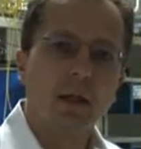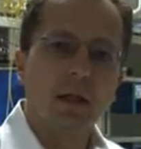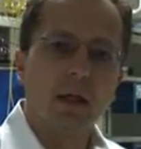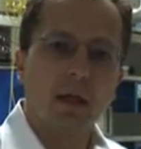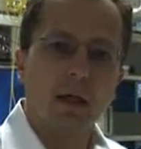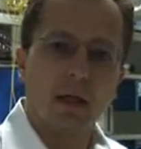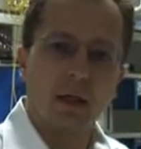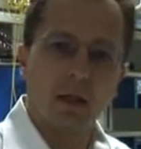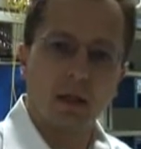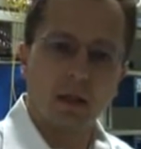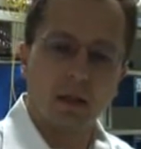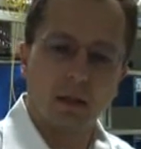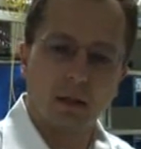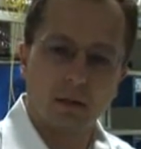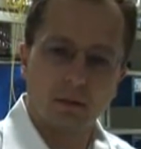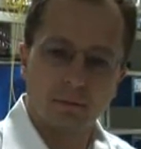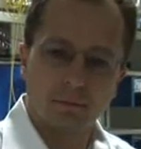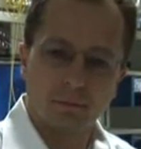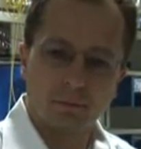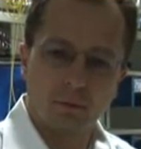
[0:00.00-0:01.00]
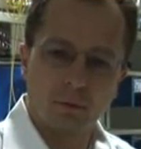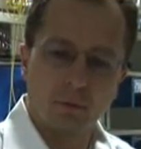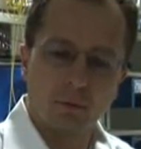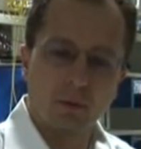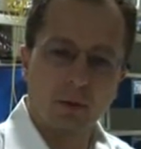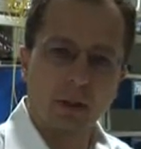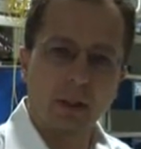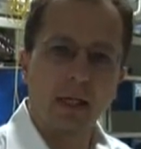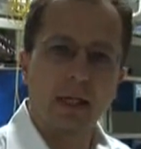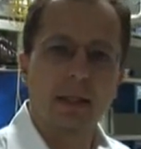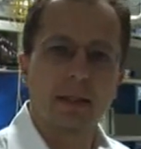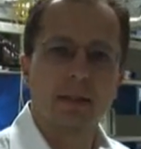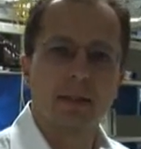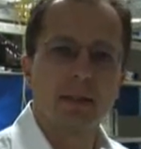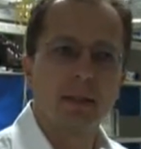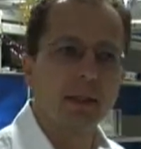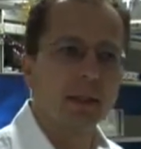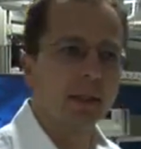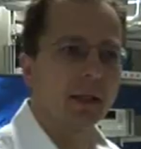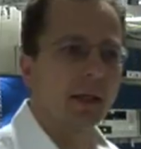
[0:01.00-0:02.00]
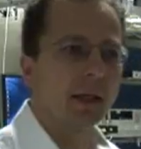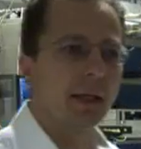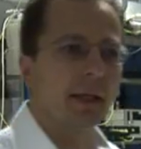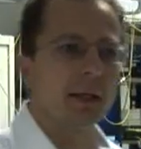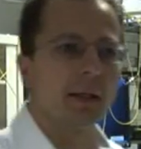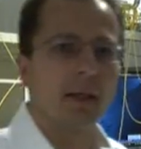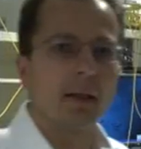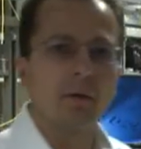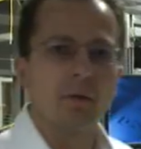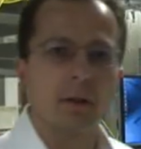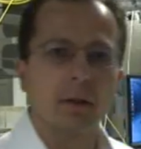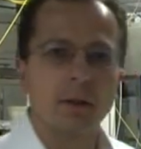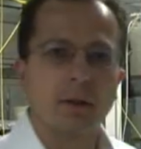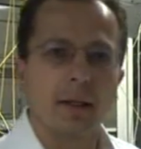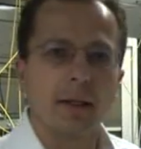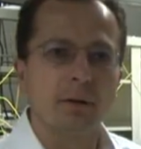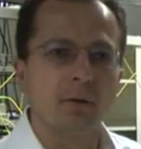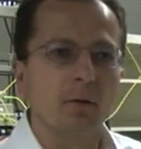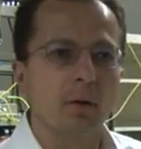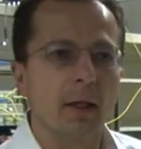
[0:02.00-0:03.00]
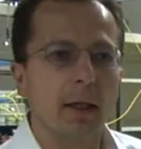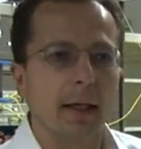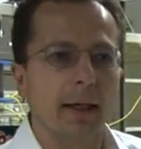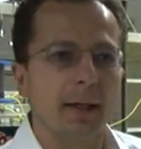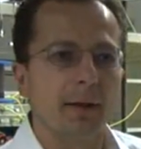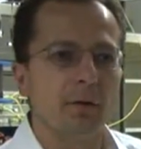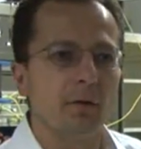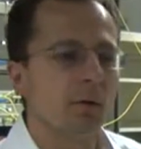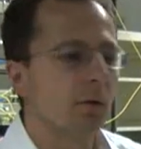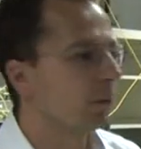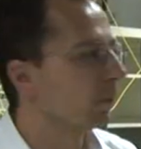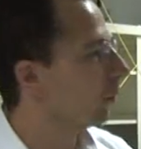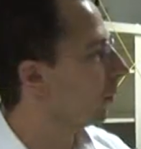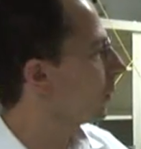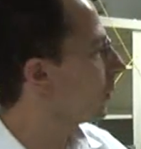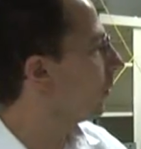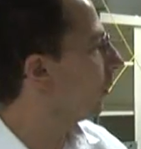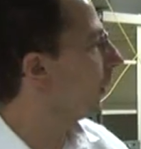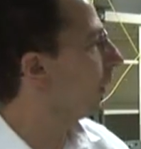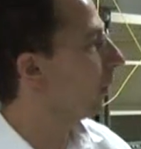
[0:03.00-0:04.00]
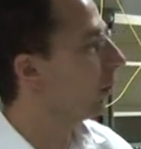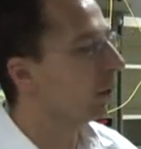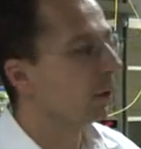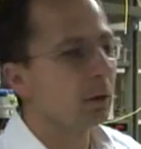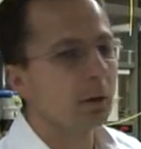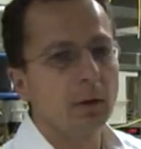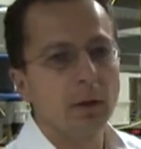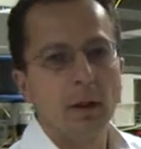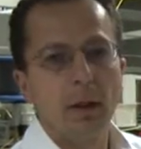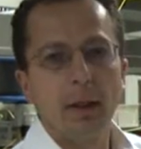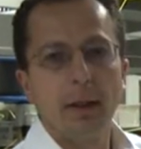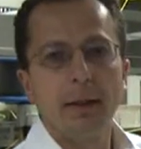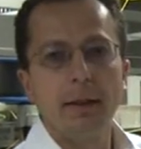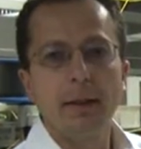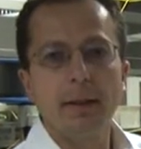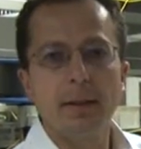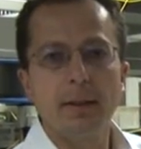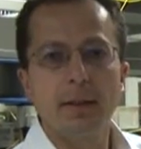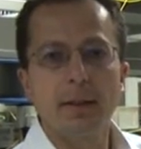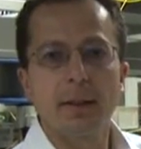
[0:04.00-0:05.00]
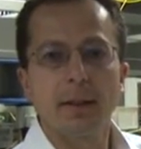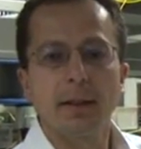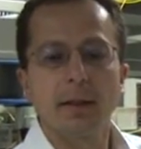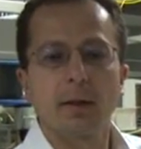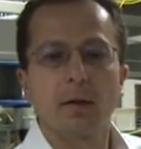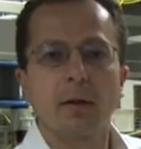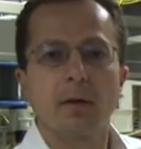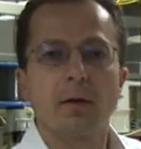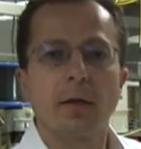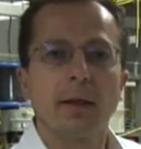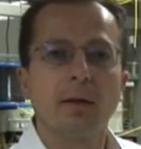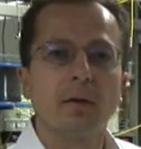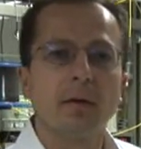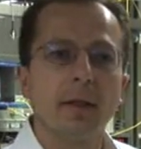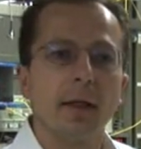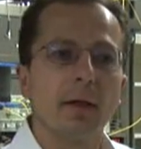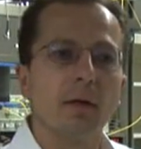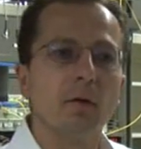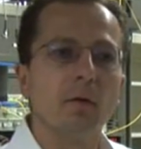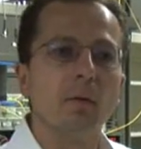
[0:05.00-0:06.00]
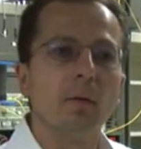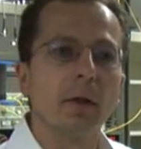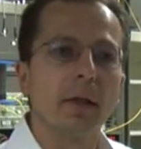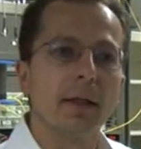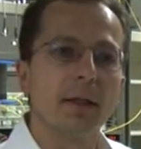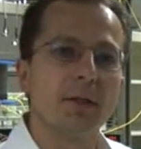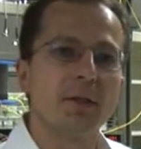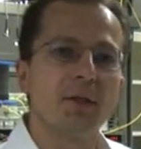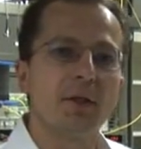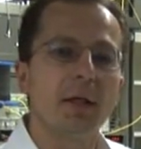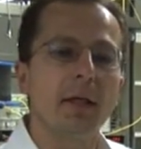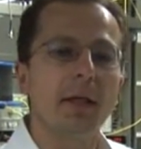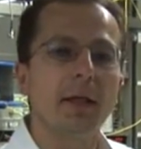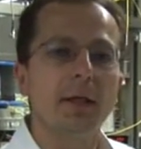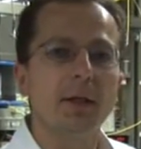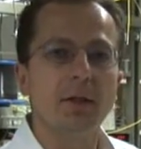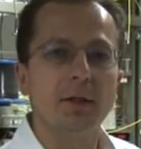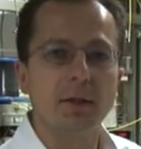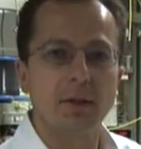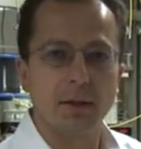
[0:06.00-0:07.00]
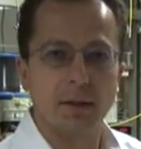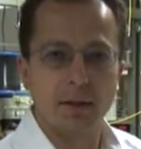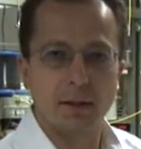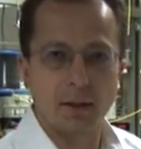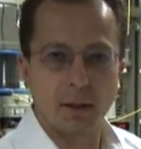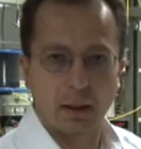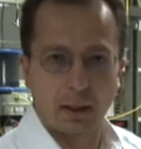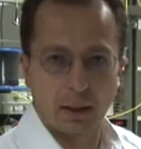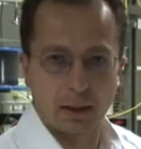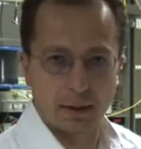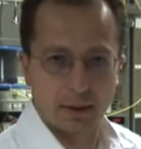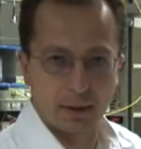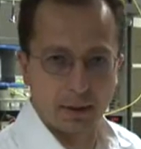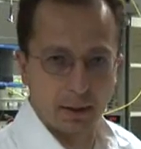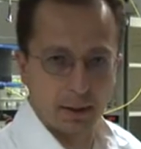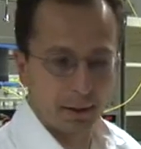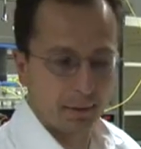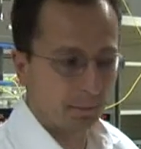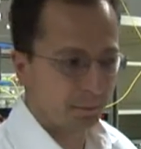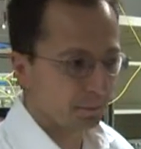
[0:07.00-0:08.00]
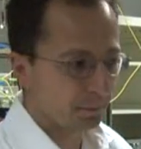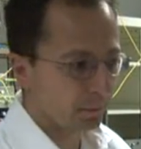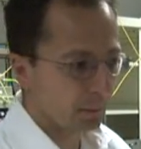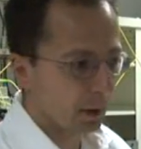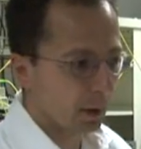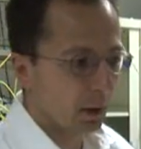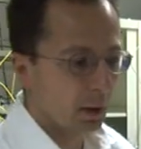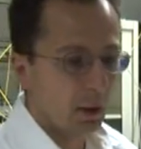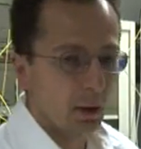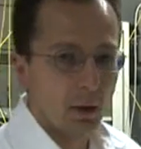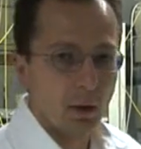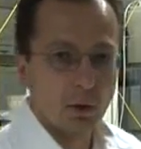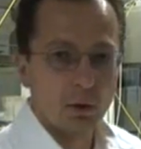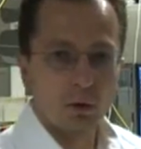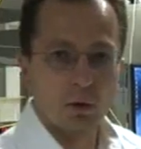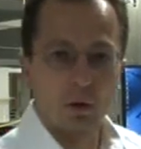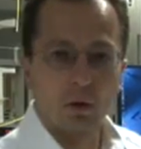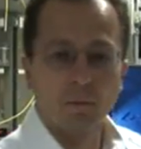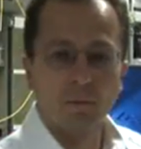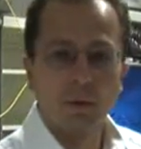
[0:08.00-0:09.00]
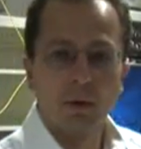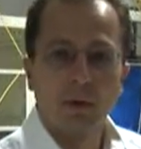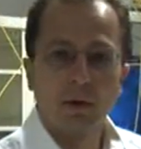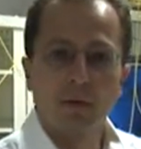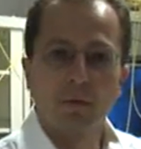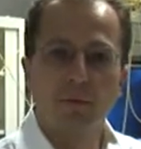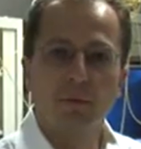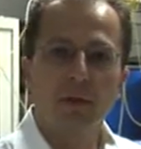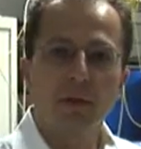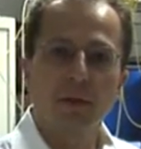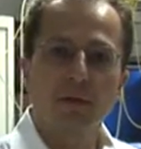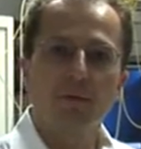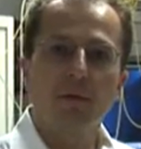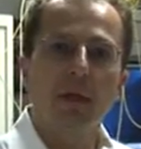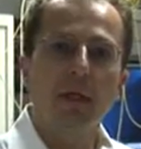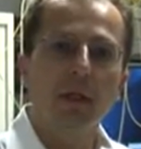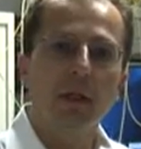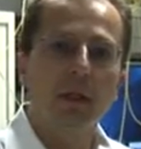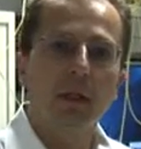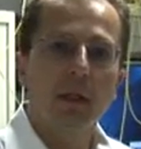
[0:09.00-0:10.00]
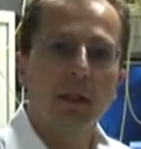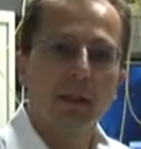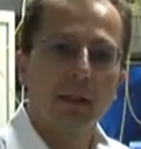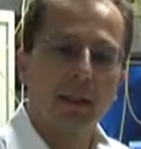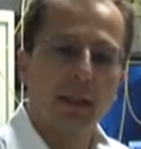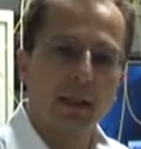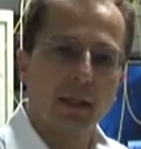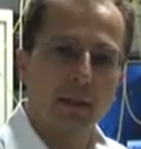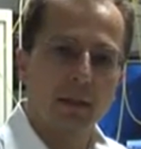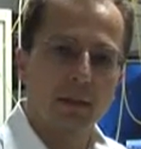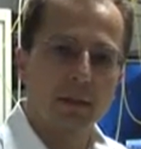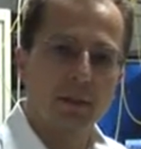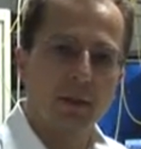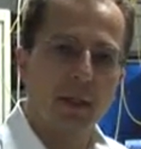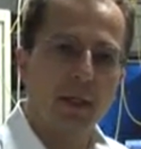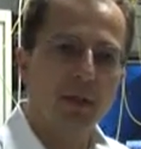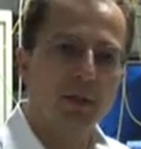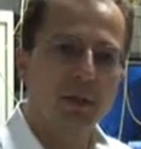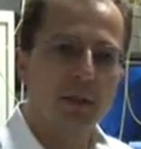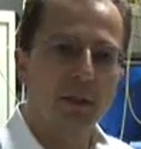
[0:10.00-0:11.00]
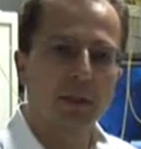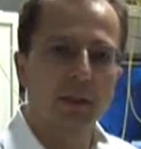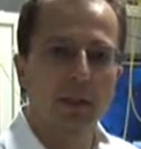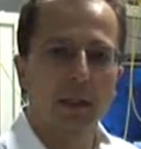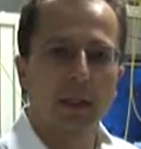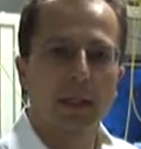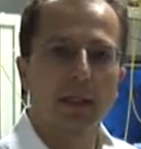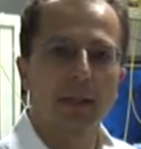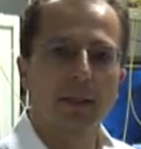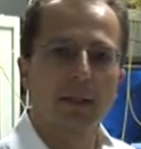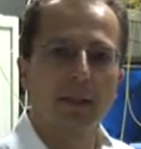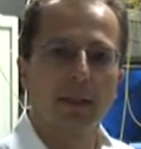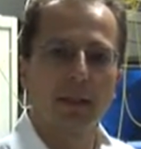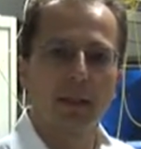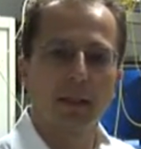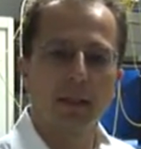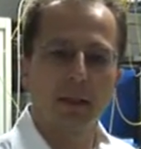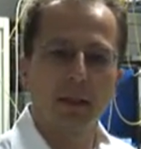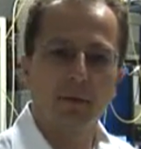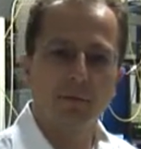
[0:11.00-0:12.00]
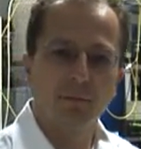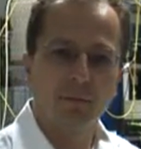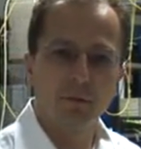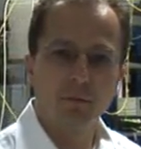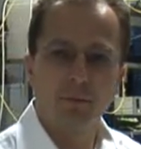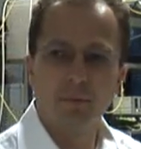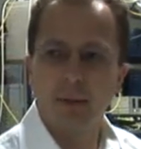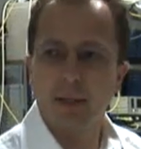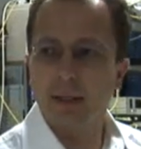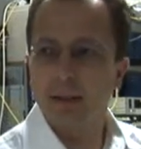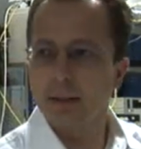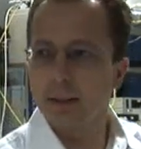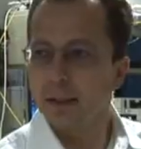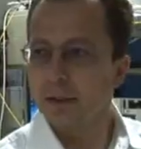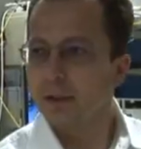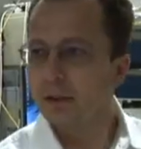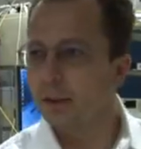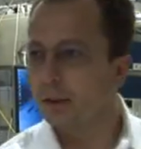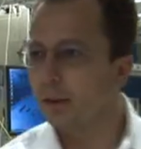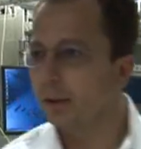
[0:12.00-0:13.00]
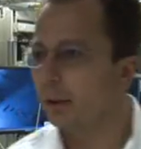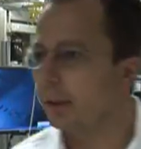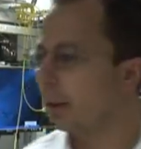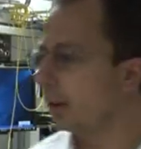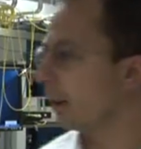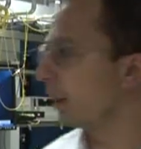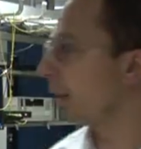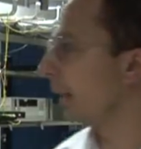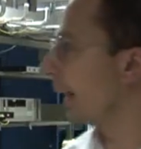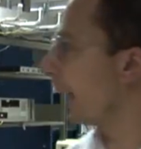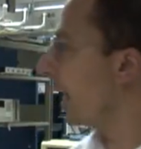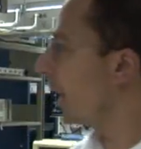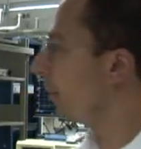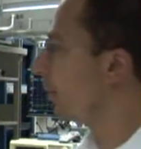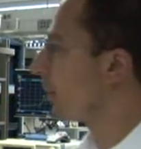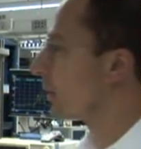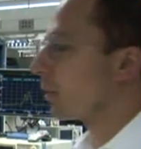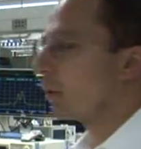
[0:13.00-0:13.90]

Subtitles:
tour last year, and I'm going to try to guide you on what's going on this year, and I'm going to try to tell you what has changed since the last year. So the first thing that has changed since last year, if you pay attention, the lab is